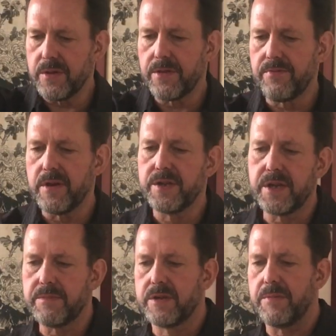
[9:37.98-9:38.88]
and three
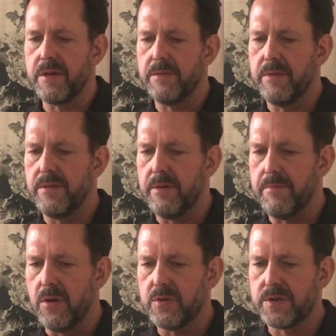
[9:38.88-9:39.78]
seems to be the
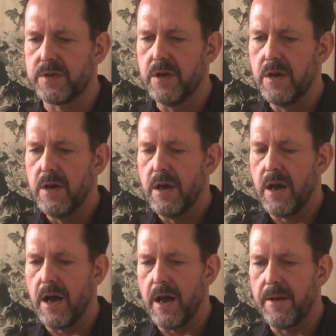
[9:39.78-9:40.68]
most
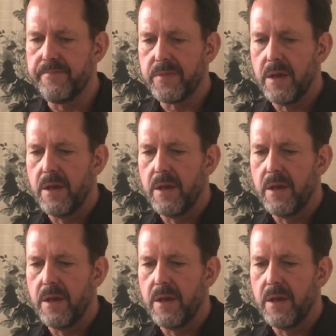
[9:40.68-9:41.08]
balanced